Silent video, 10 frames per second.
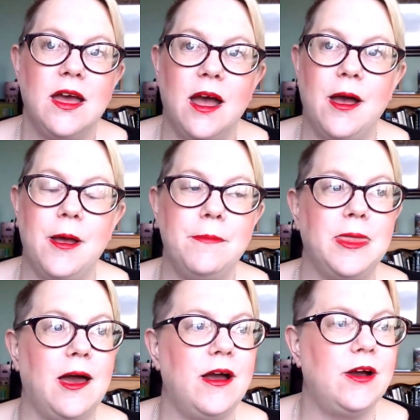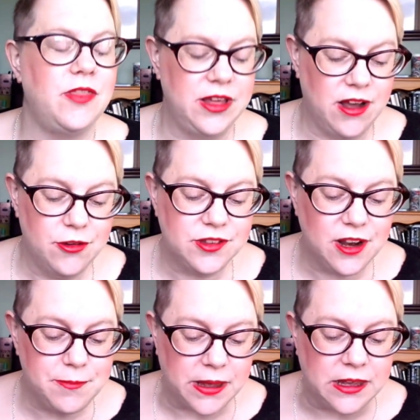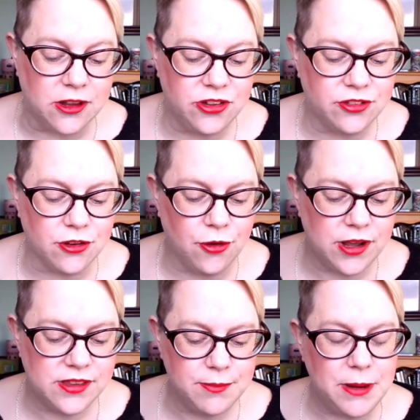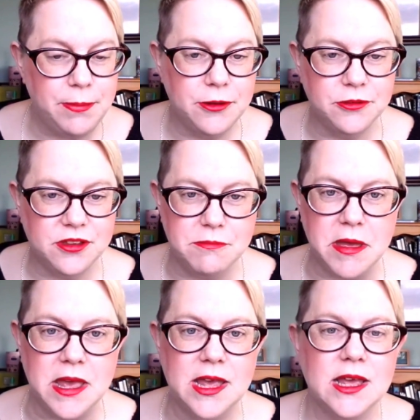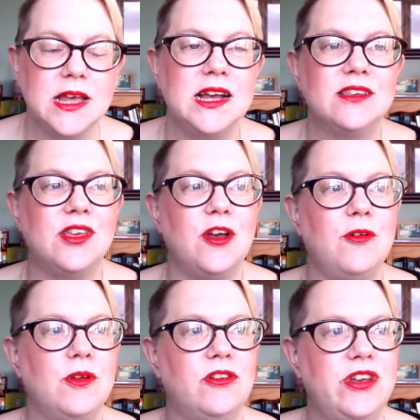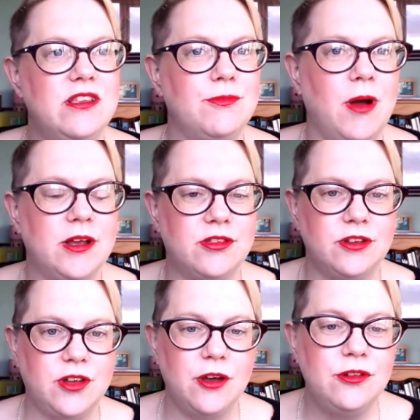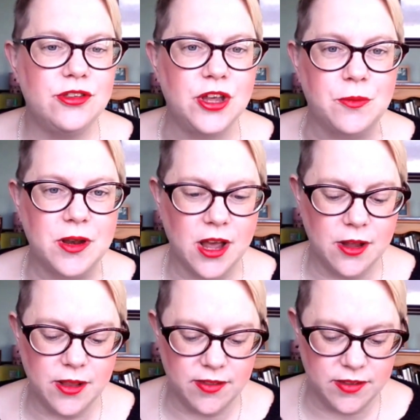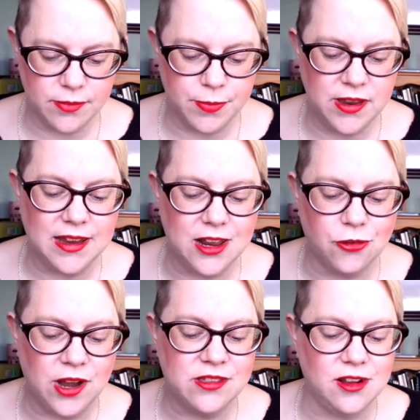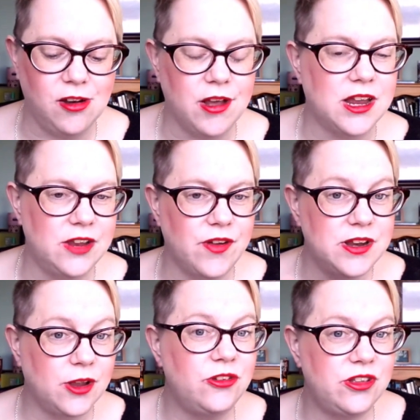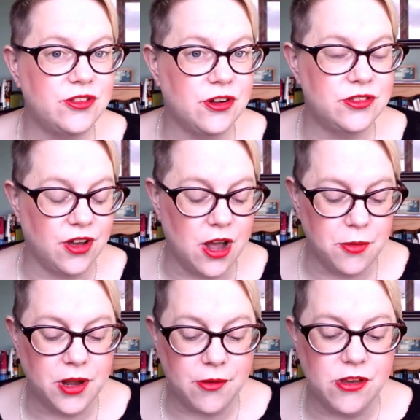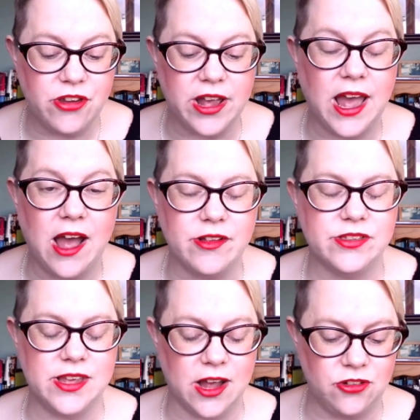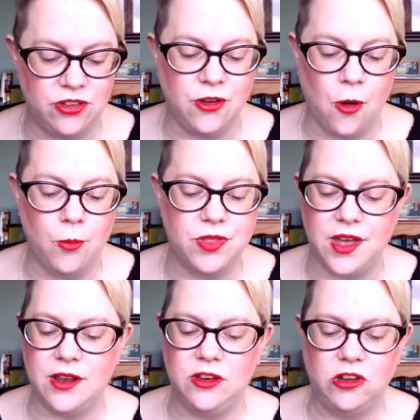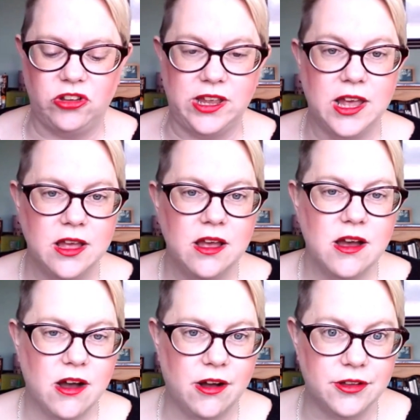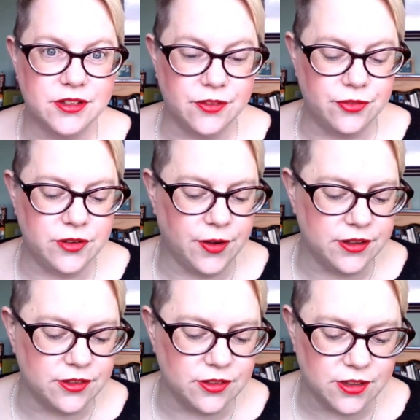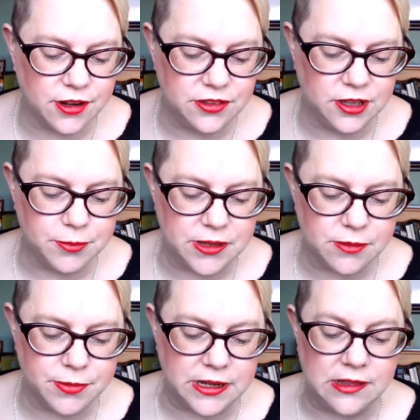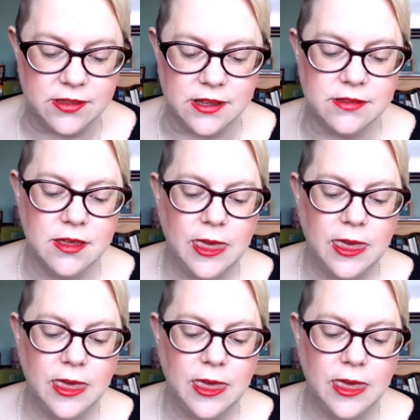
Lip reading: I think I also like Becky because she's got quite a similar build to me. So she's my sort of go-to when there's a particular dress that I like, and if I know she's got it, I will go and check out and see how she's got on with it, and usually ask her for advice on sizing and bits and pieces.